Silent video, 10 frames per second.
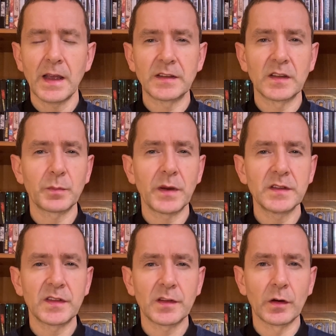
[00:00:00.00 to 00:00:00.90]
and despite
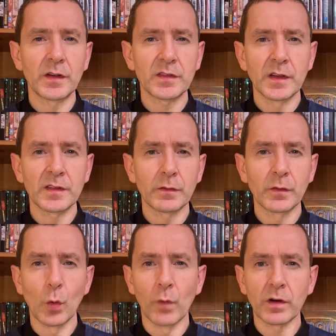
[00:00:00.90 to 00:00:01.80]
the seriousness of
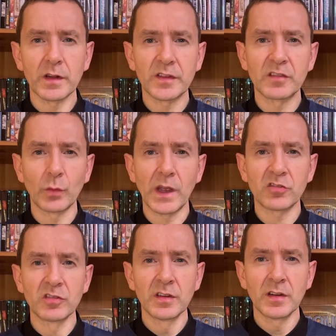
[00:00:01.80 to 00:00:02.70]
the overall
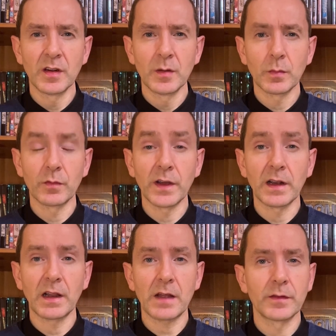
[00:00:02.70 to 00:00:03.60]
situation, provide
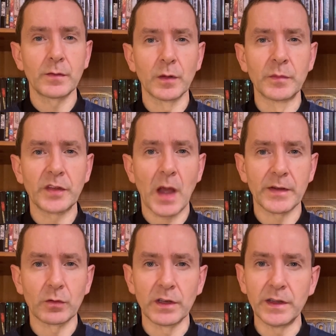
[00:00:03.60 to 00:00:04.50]
a lot of the film's
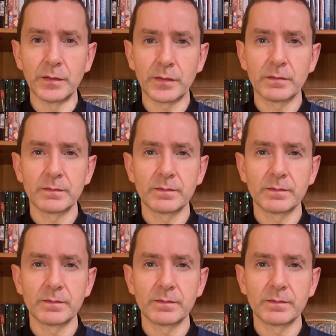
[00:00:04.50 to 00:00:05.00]
comic relief.